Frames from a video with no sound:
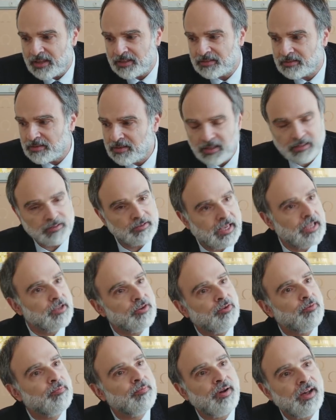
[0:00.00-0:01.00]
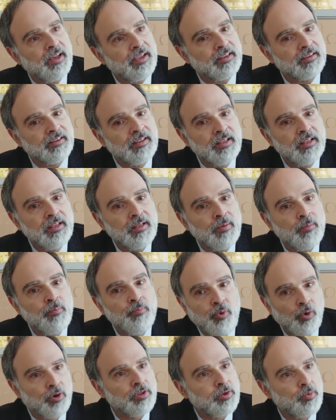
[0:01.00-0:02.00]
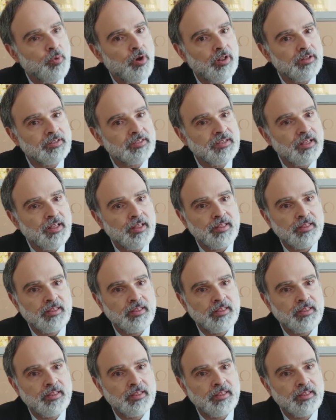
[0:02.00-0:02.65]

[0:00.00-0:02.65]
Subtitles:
that can combine both worlds,